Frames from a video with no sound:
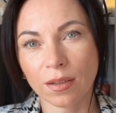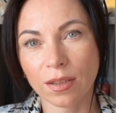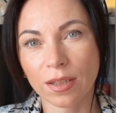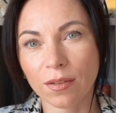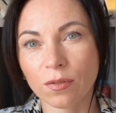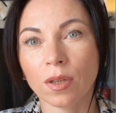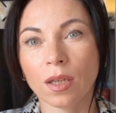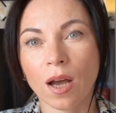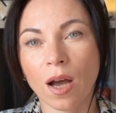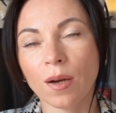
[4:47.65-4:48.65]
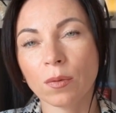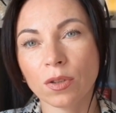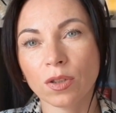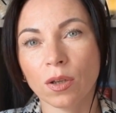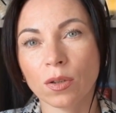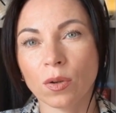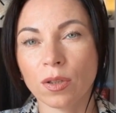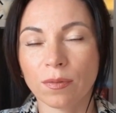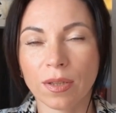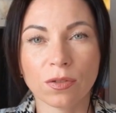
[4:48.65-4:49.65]
delivering high return on
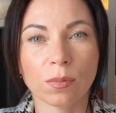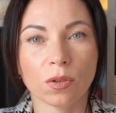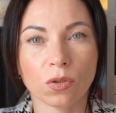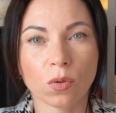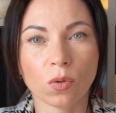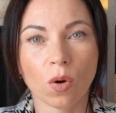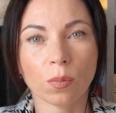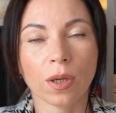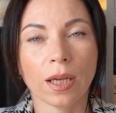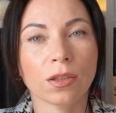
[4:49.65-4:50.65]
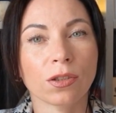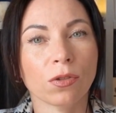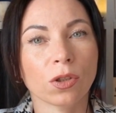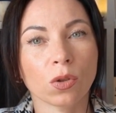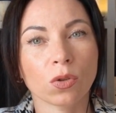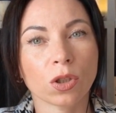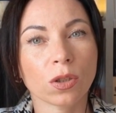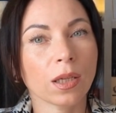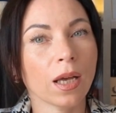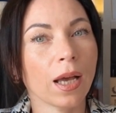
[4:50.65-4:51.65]
investment through comprehensive solutions